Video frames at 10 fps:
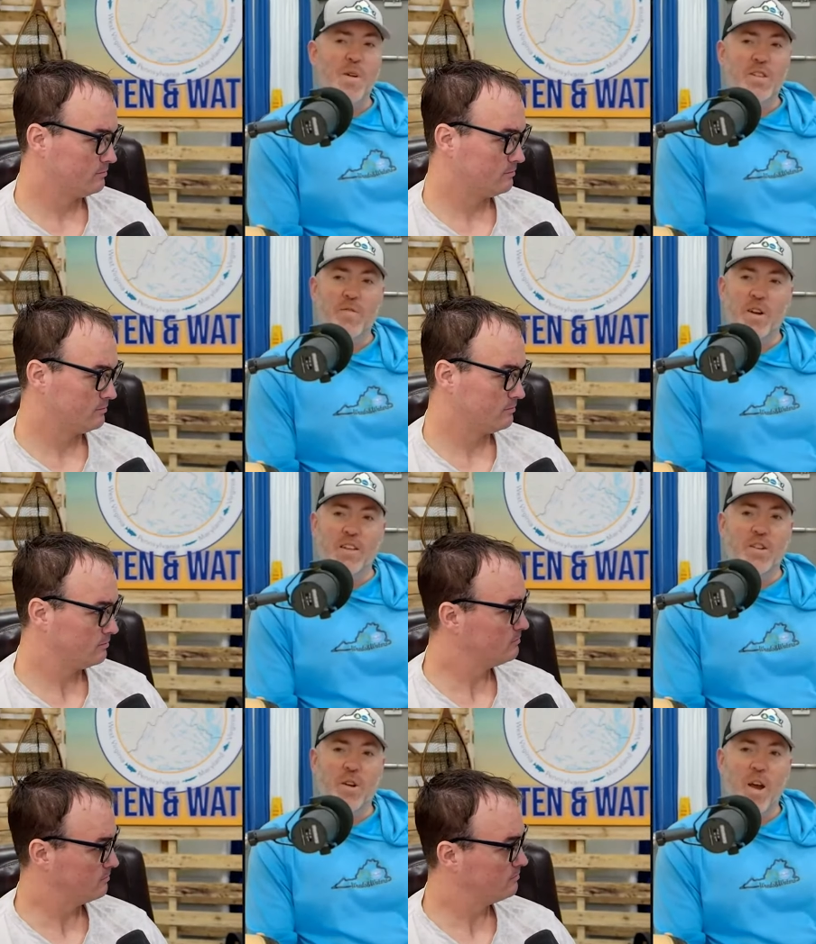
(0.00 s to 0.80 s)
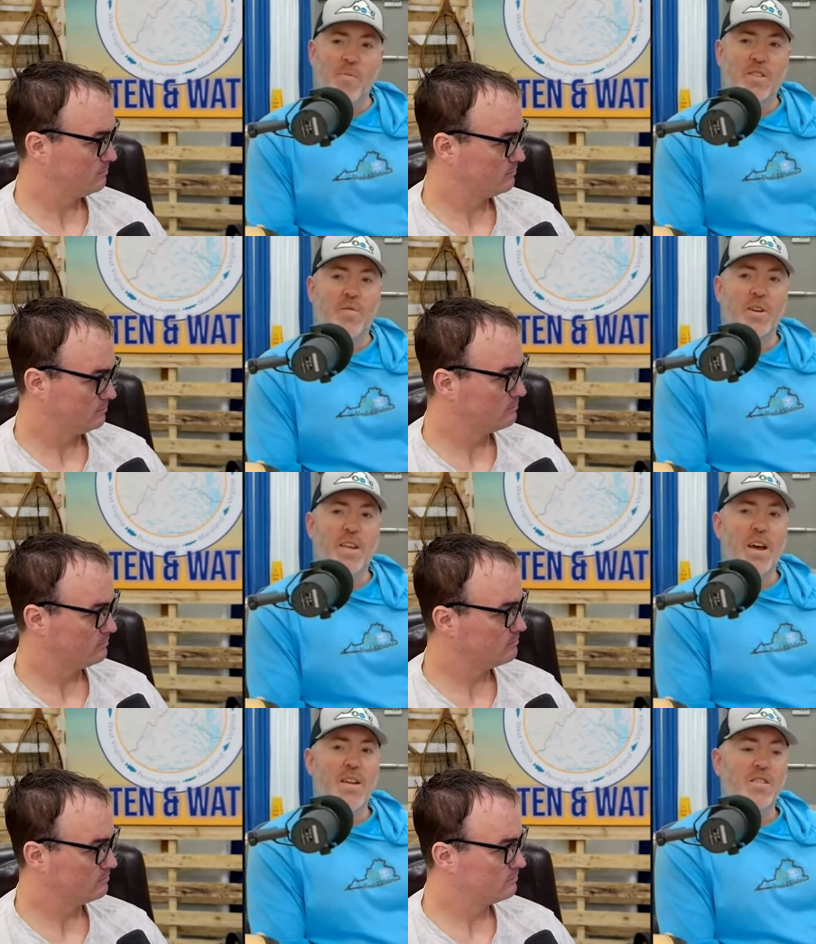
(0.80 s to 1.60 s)
Speaker 1: more of myself on Instagram and stuff
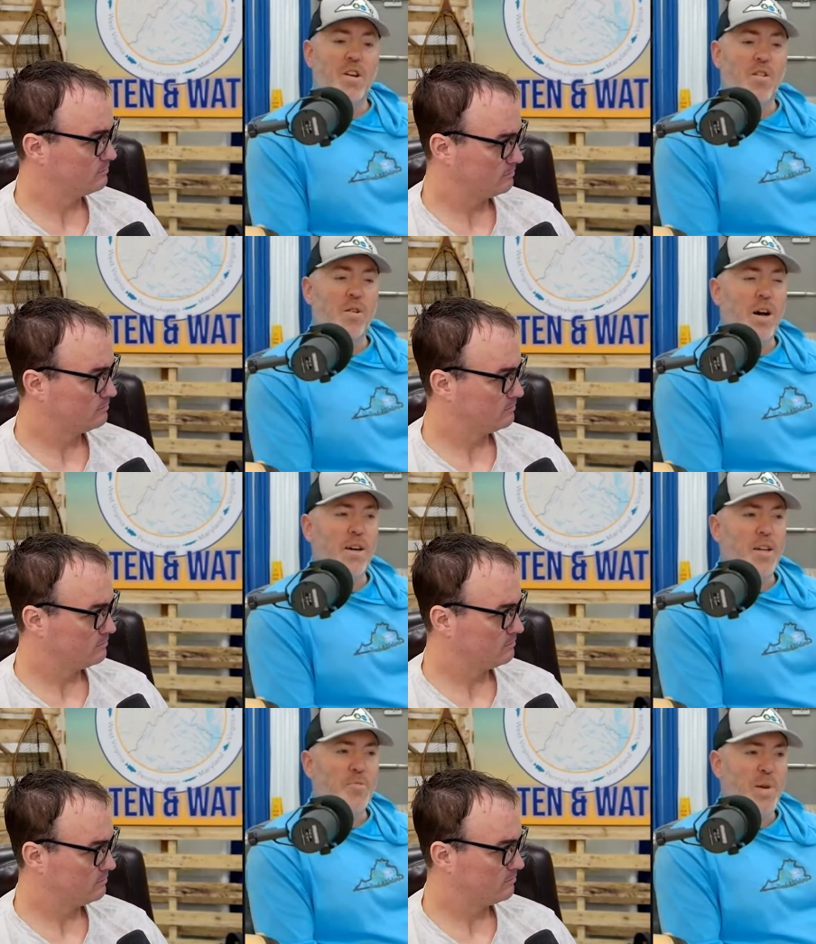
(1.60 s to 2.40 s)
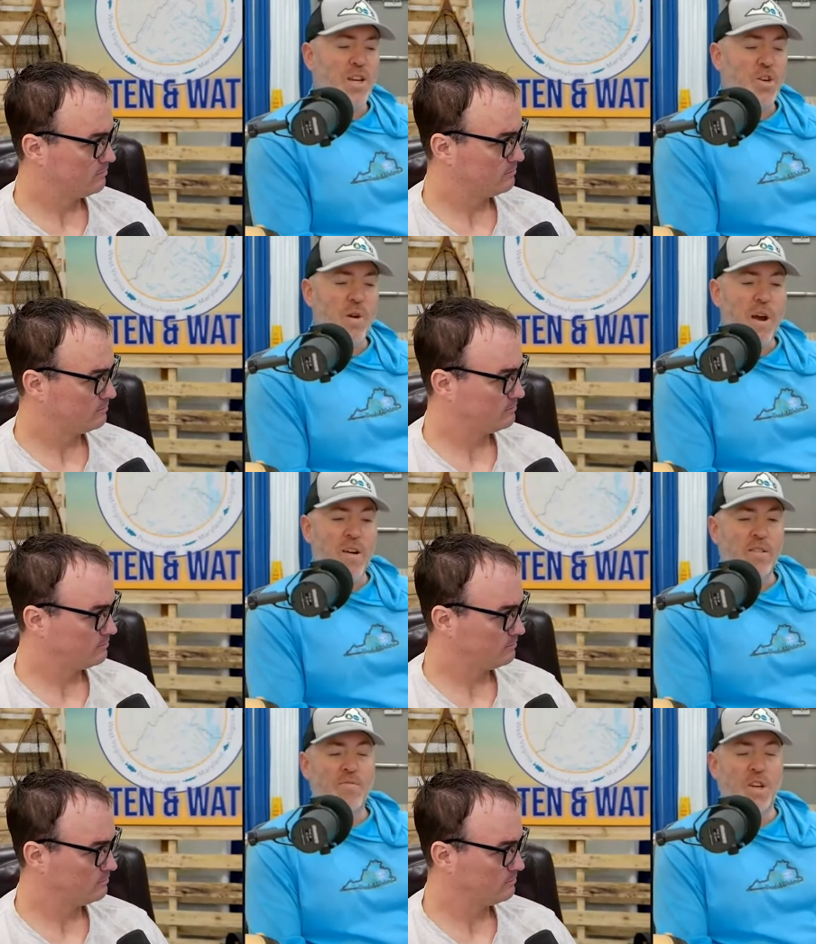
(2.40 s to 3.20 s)
like that. So uh, it's PSU
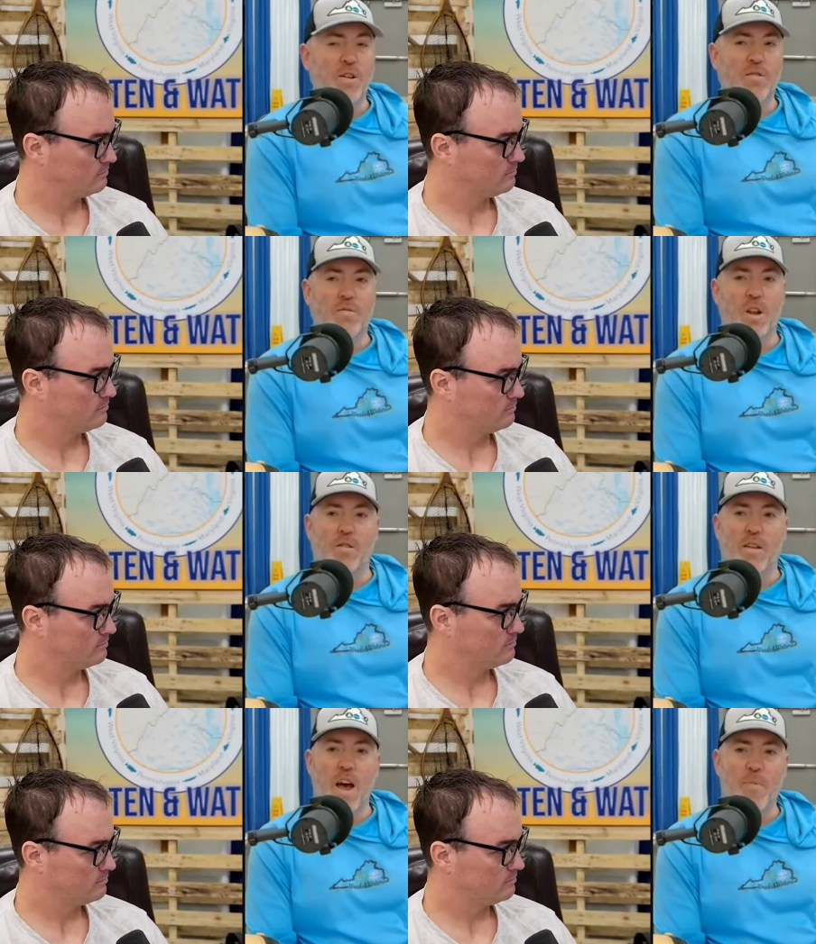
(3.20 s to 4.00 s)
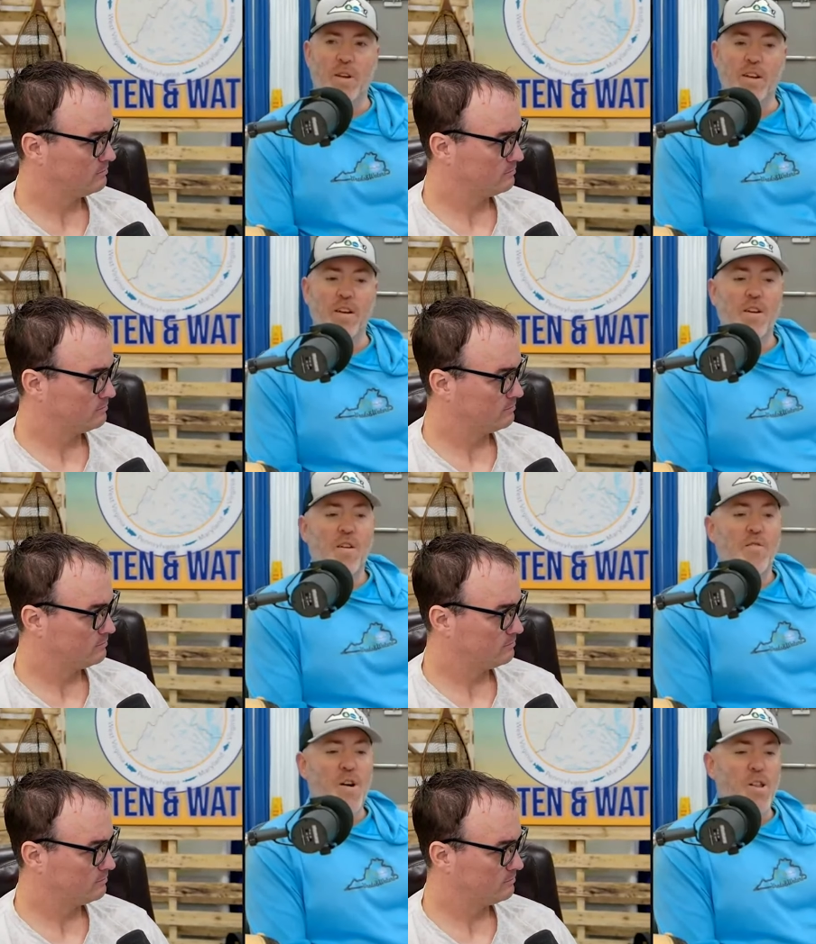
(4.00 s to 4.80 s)
Aaron. So you know, happy to
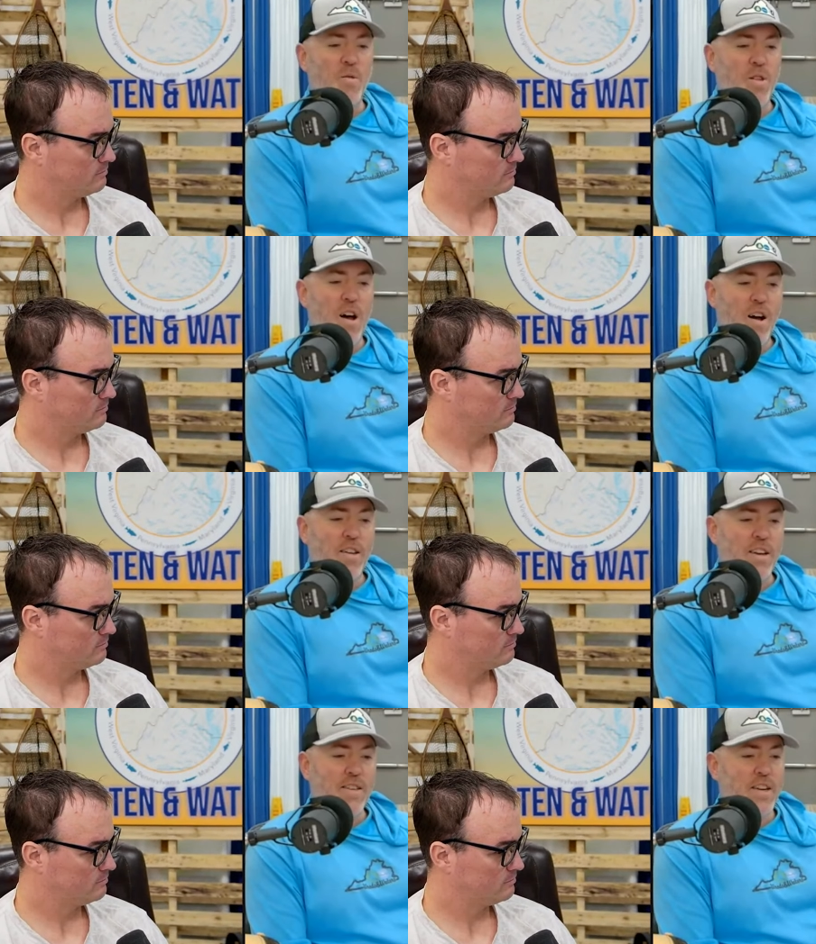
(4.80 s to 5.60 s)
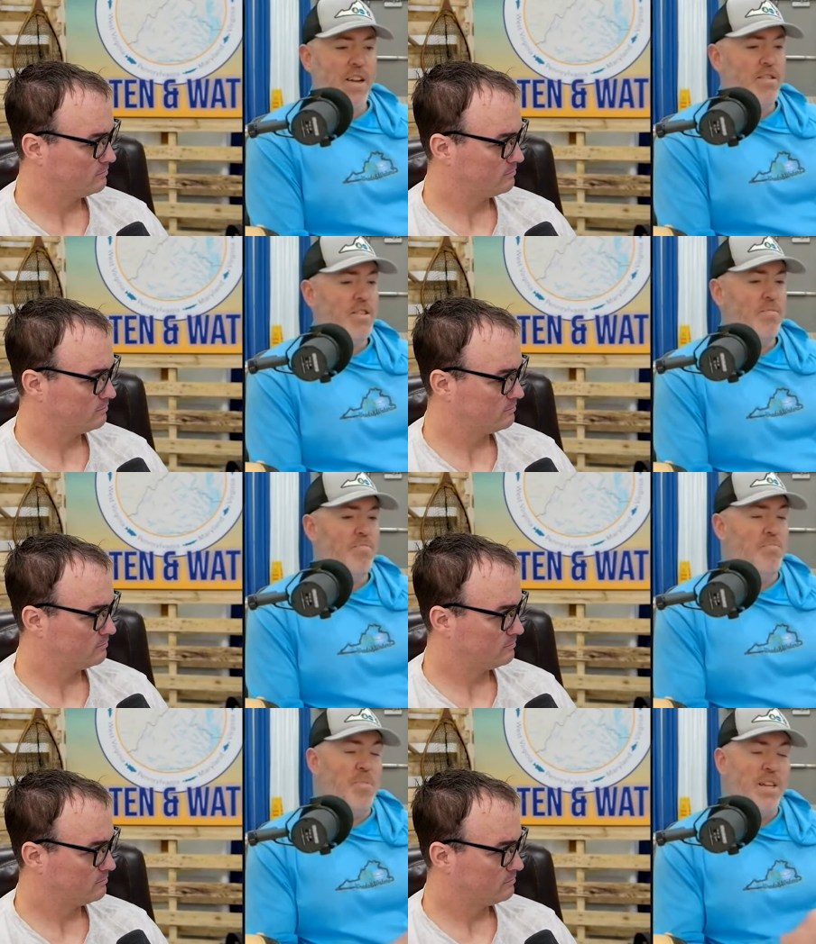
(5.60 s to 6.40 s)
follow along. like I said, I just
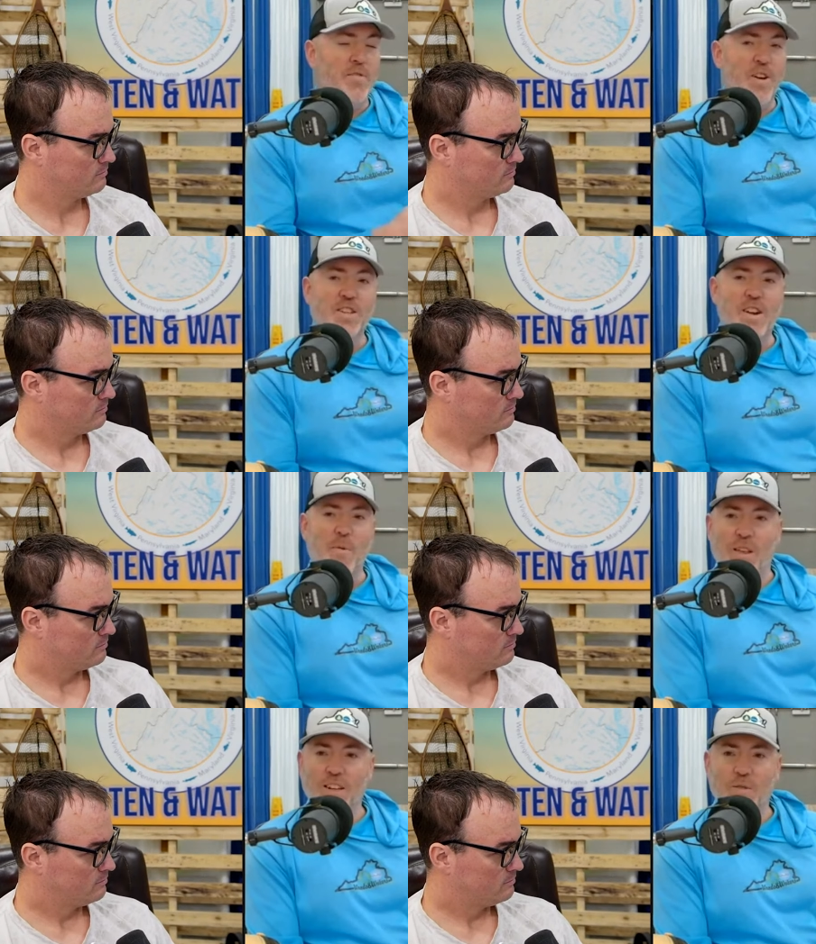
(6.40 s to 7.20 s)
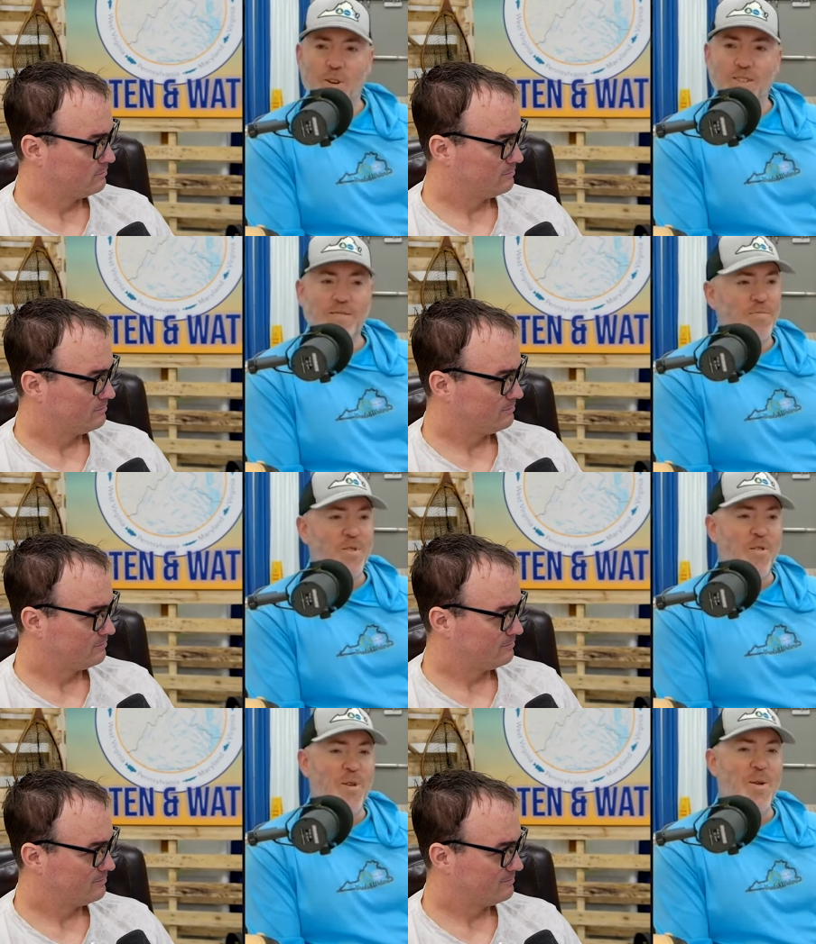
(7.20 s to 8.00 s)
like to fish and everybody likes to fish.
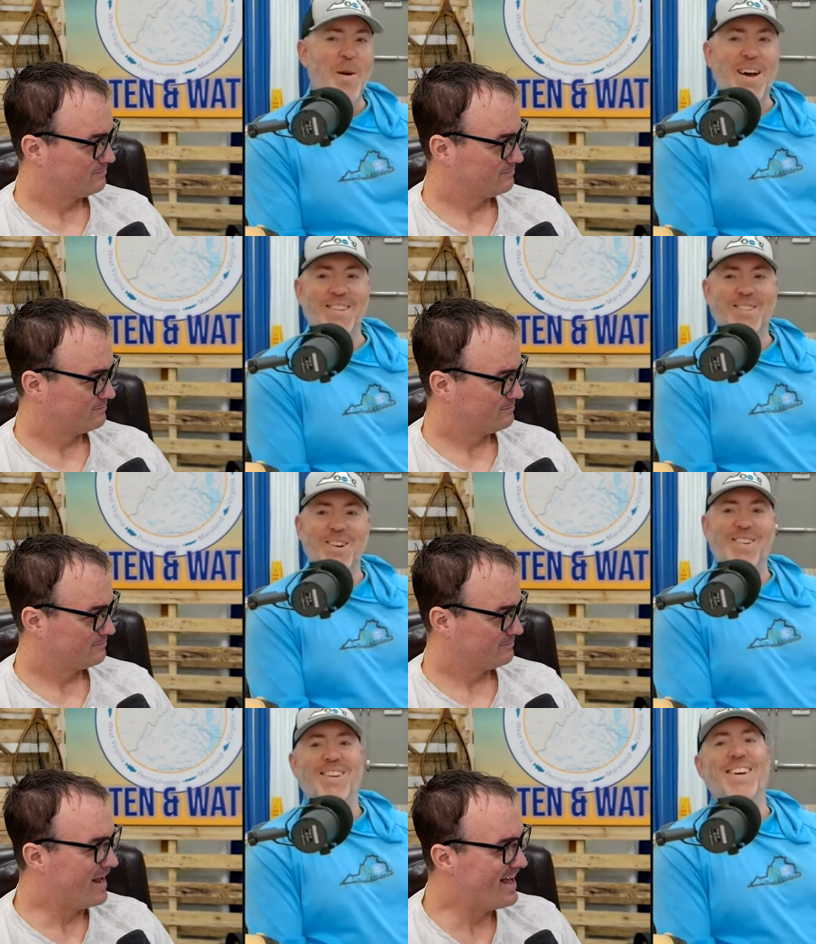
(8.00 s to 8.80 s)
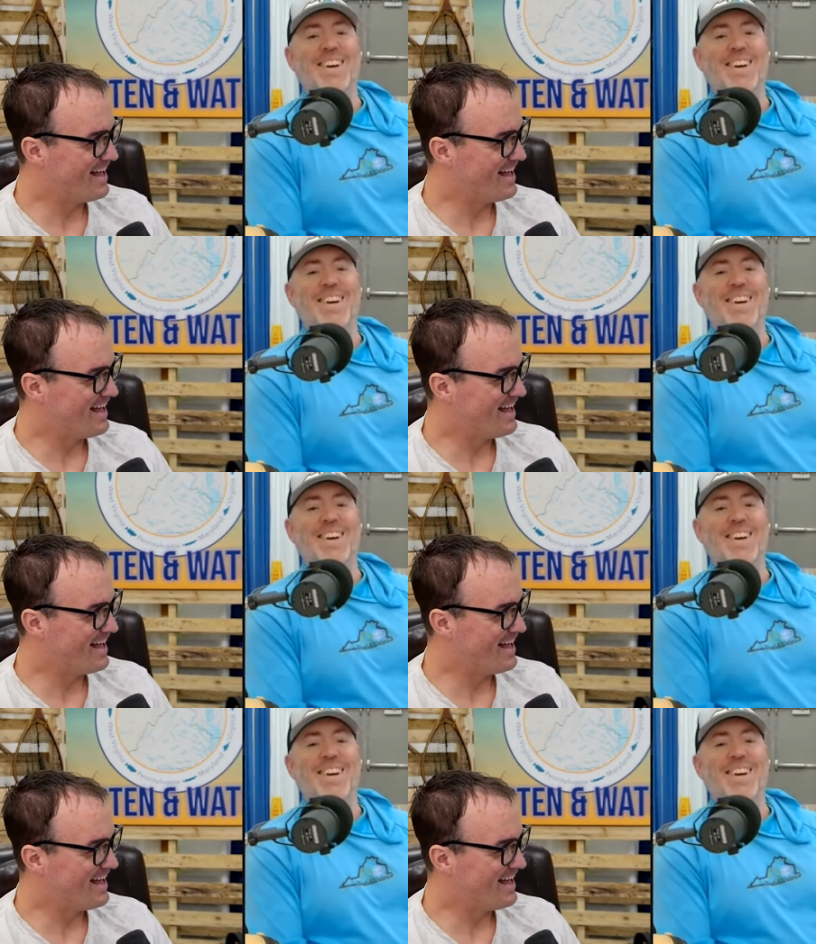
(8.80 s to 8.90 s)
You're a friend of mine. So,